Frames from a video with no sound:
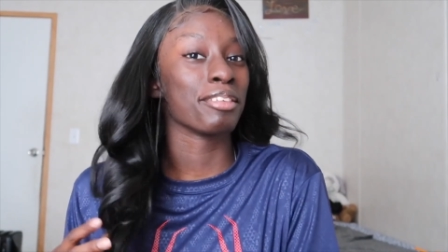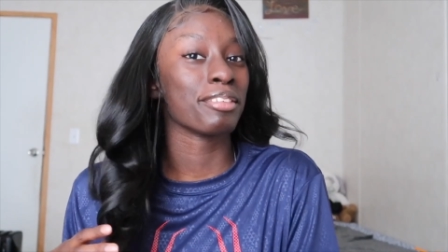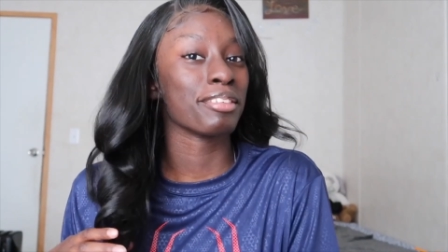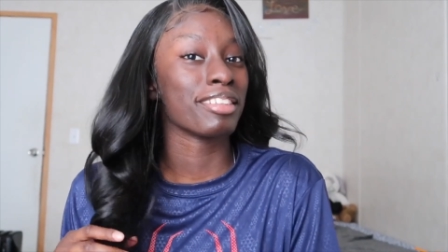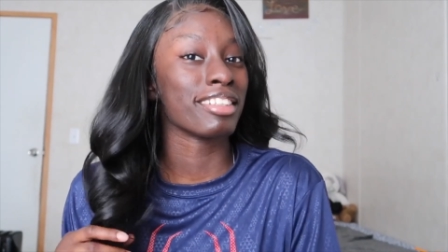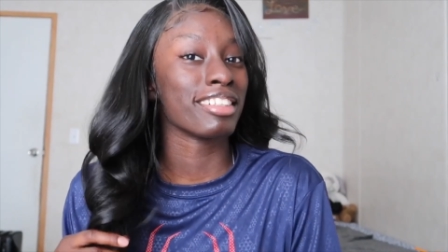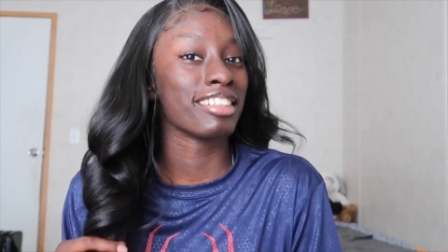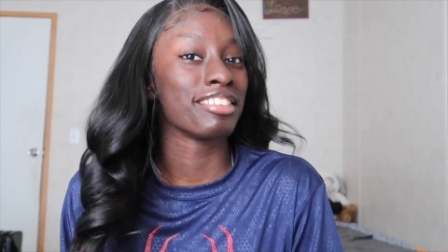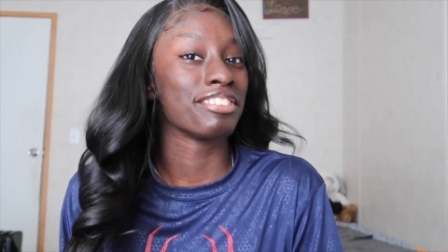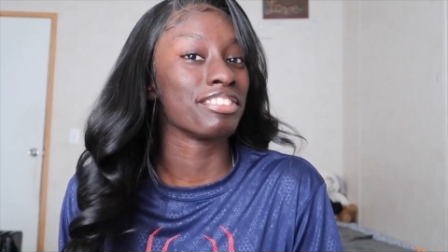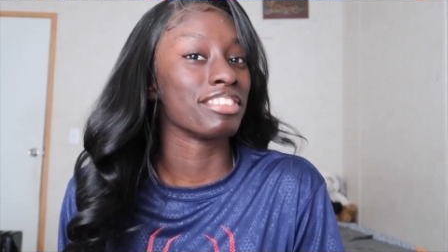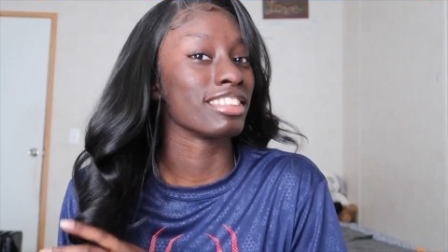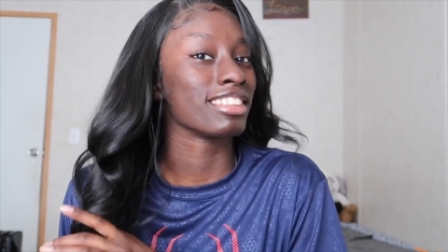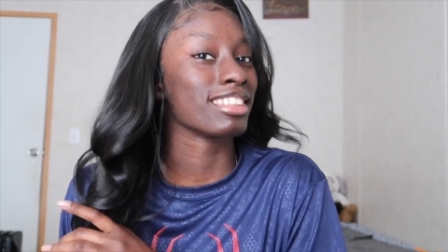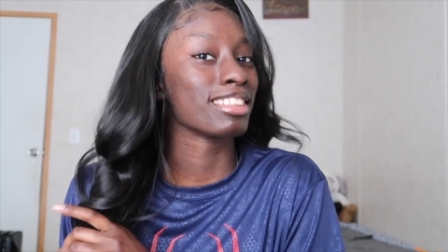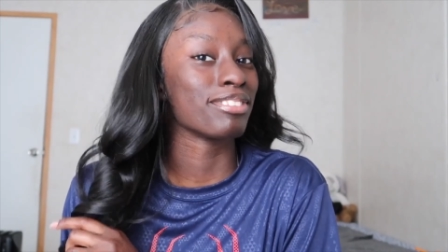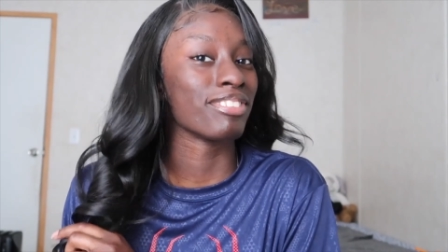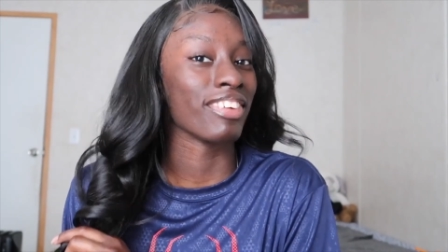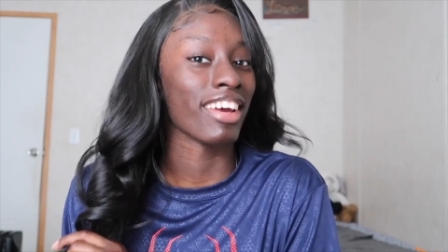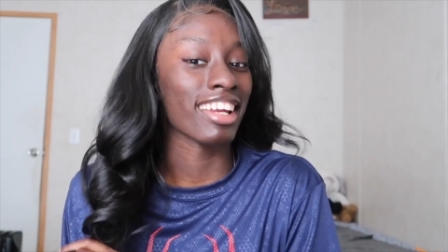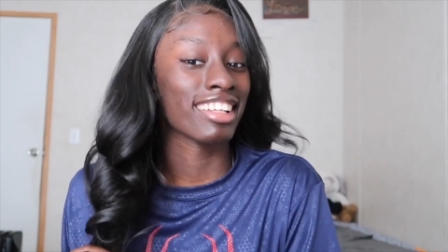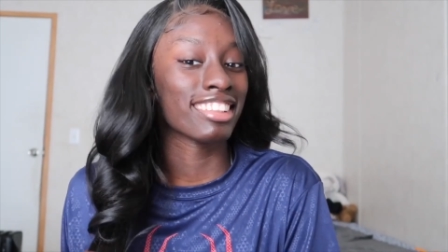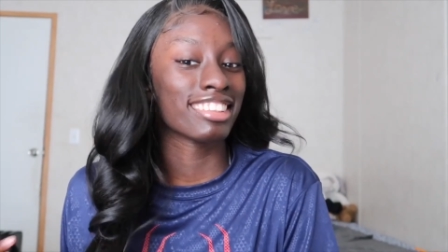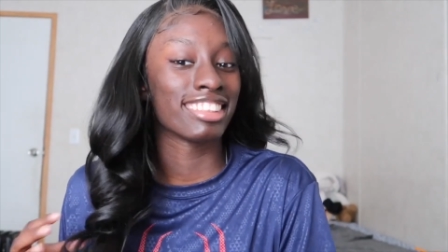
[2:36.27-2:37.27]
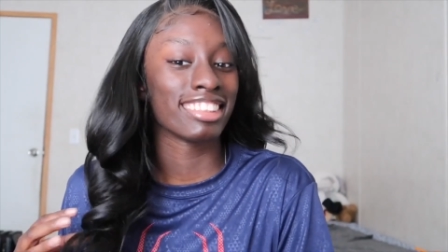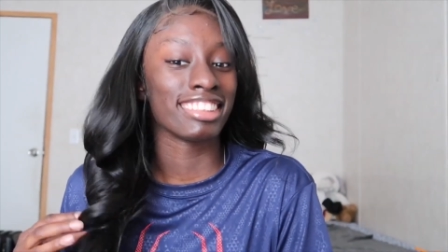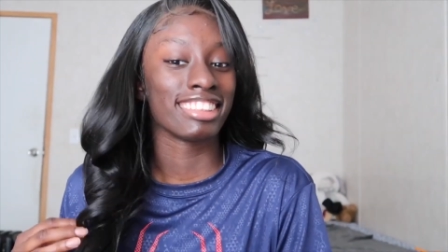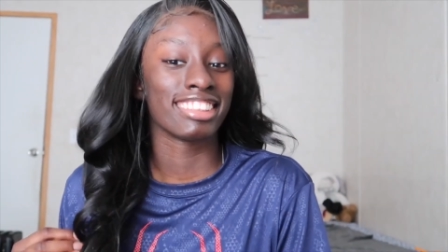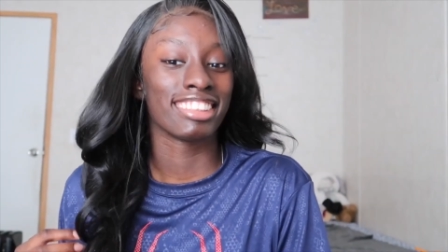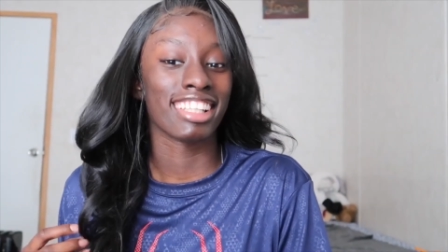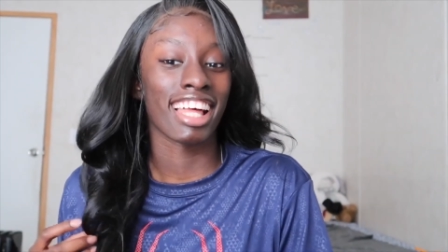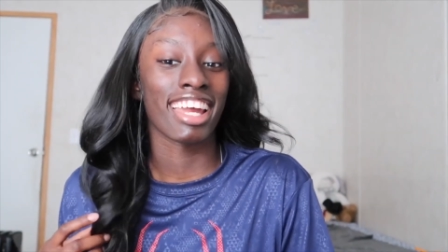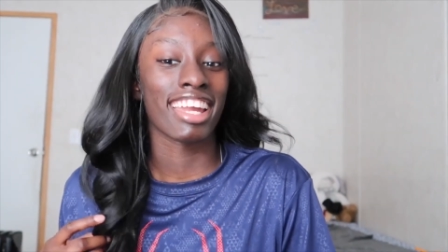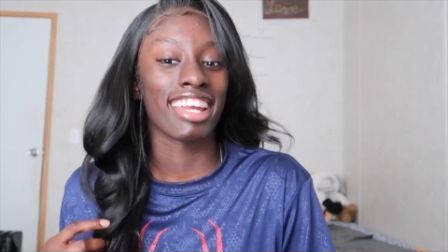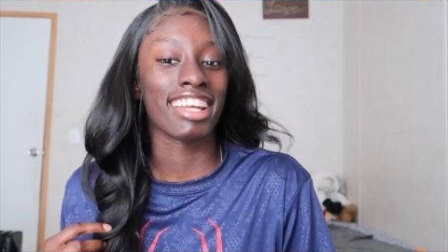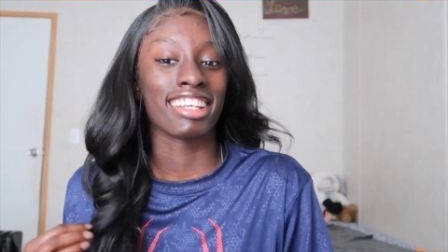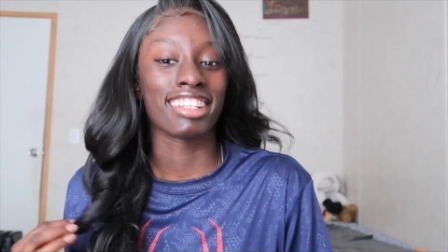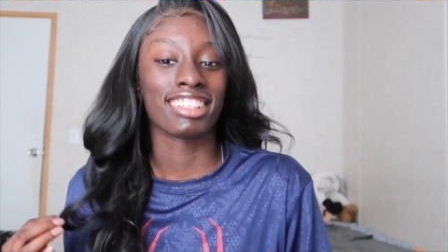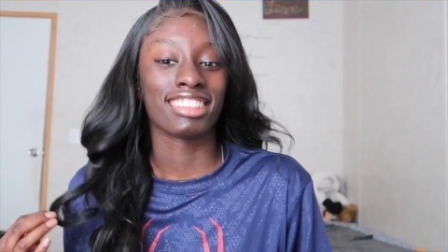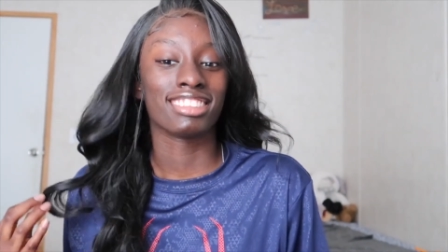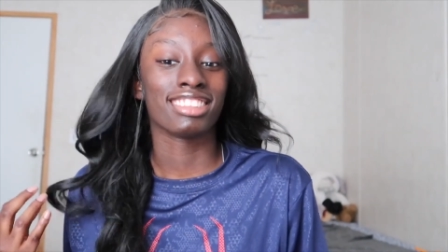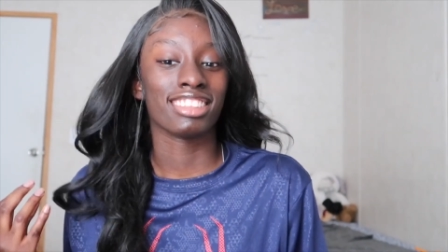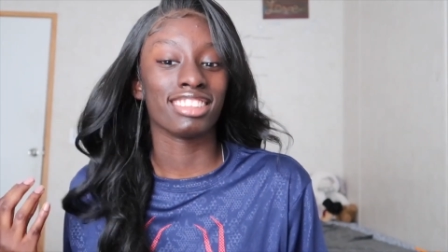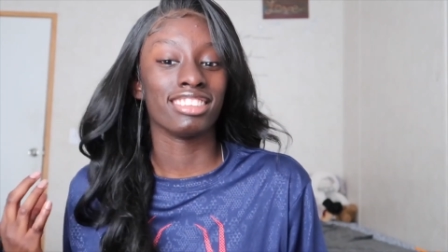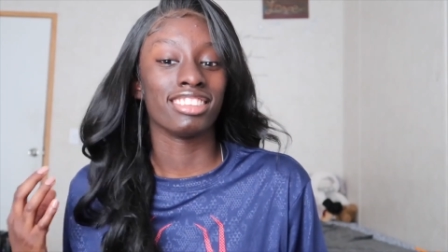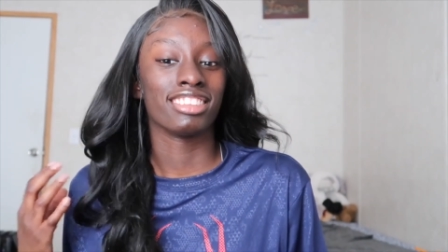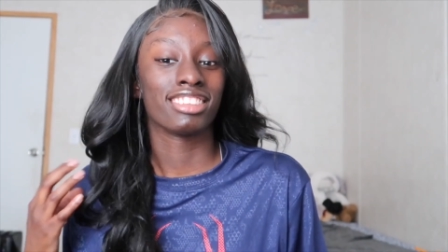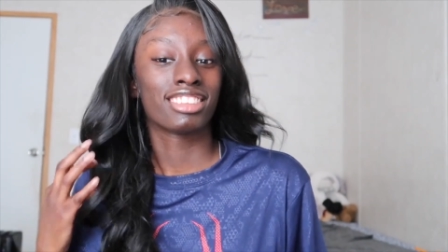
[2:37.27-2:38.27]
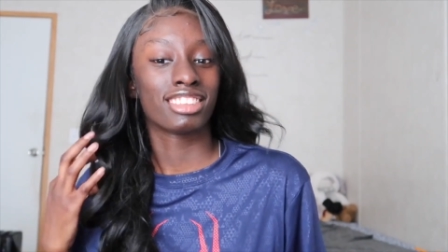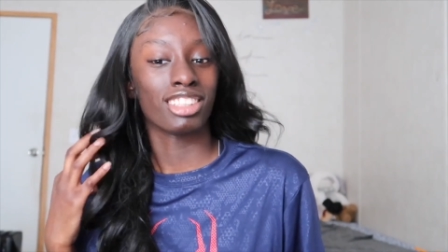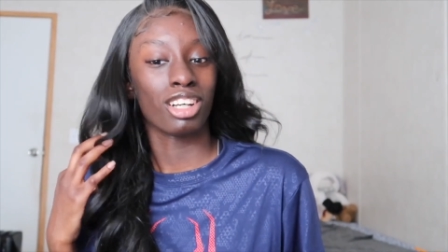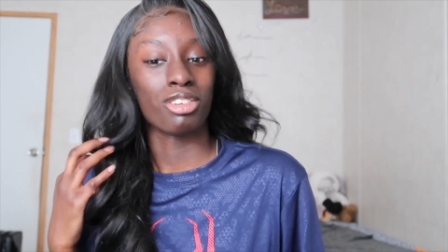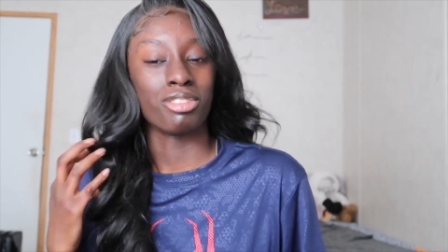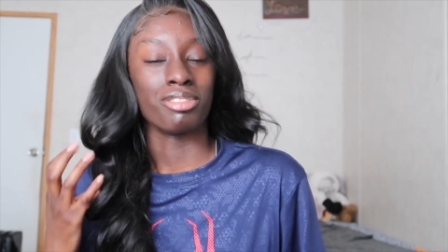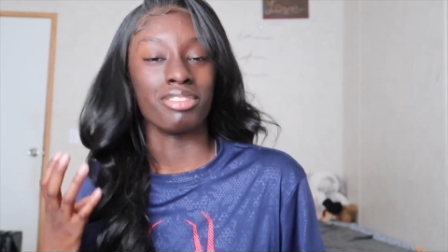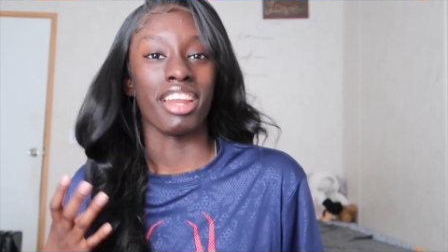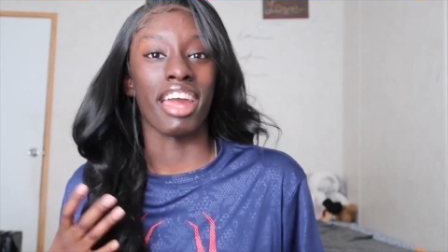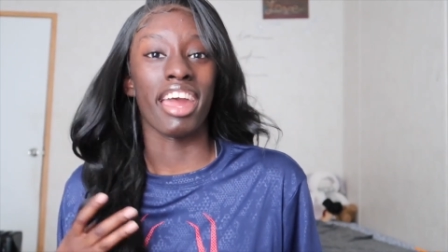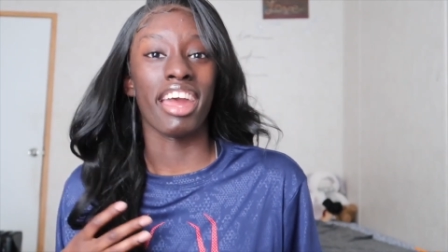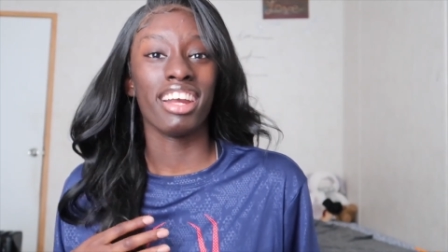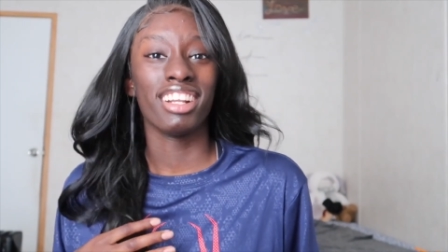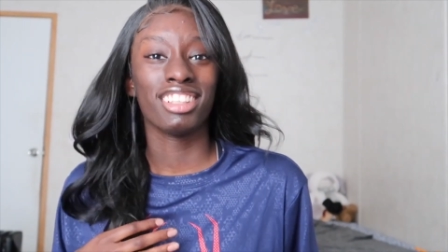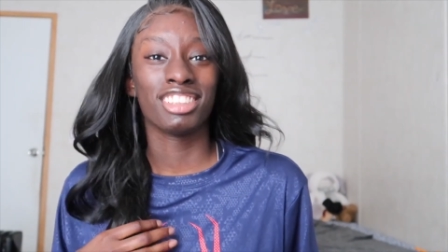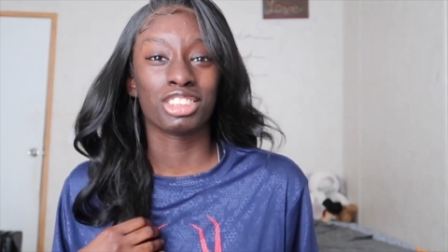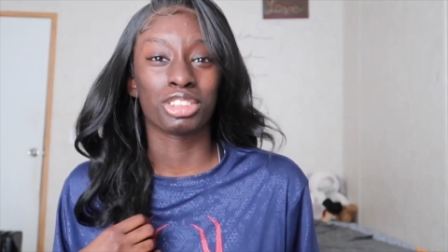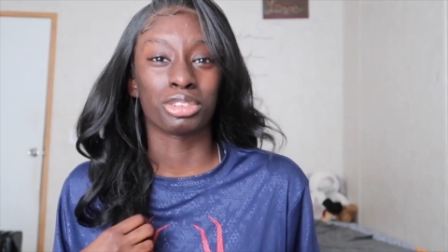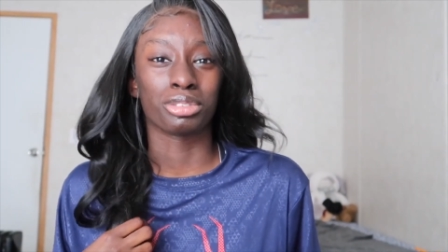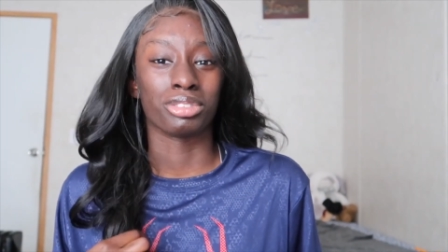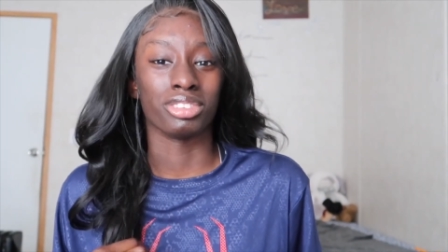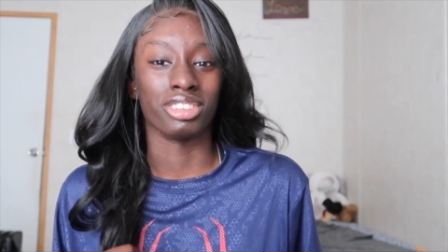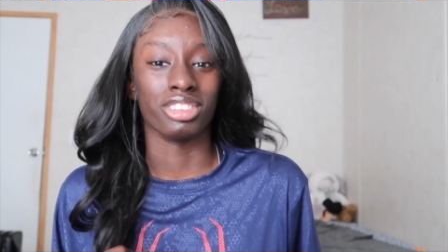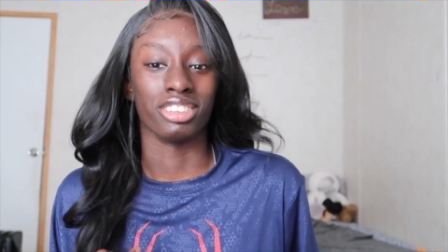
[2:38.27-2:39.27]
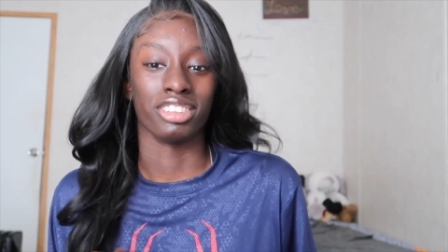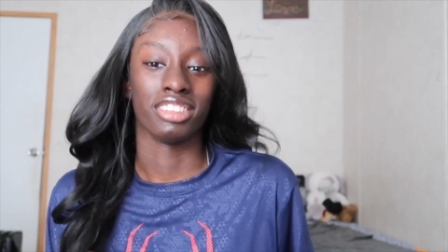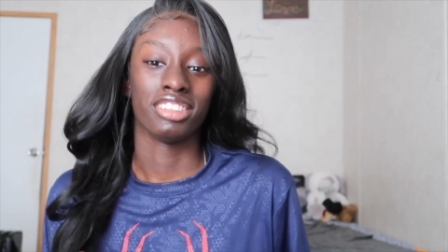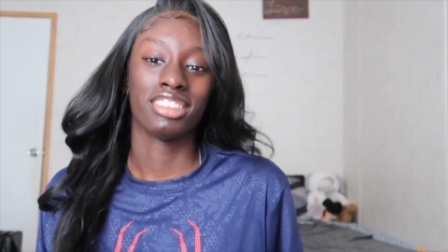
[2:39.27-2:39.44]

would have expected like it to look so natural.